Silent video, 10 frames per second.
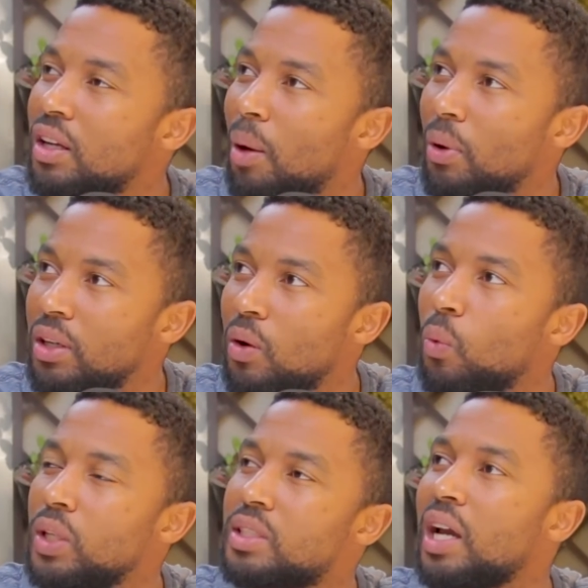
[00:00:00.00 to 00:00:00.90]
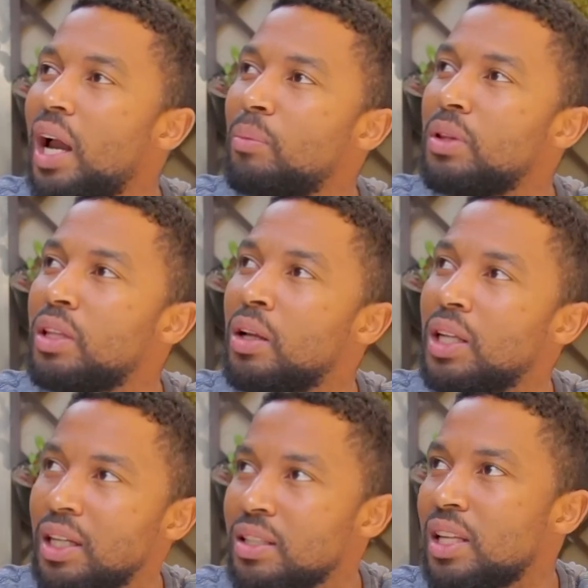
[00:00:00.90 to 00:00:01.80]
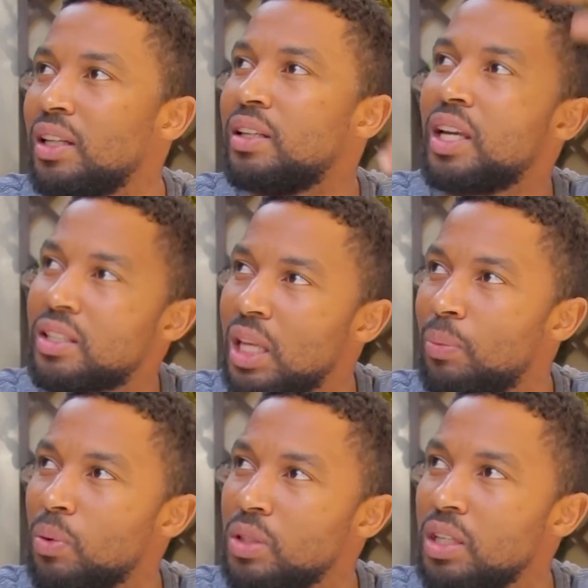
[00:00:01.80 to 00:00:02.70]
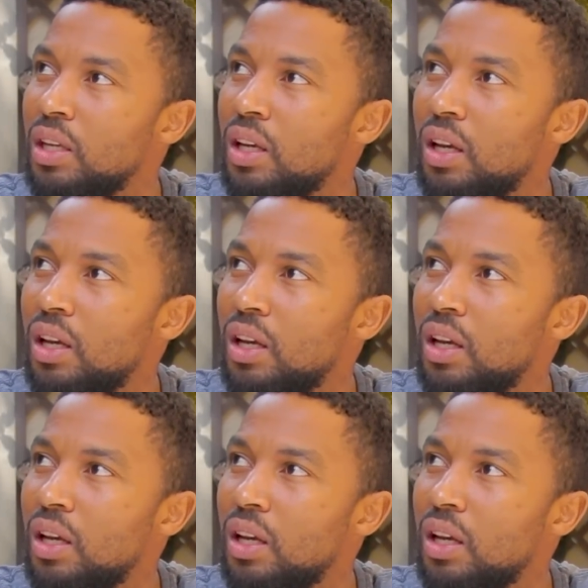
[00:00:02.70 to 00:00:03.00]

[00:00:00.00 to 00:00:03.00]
Yabona, with time they'll understand the next step ukuthi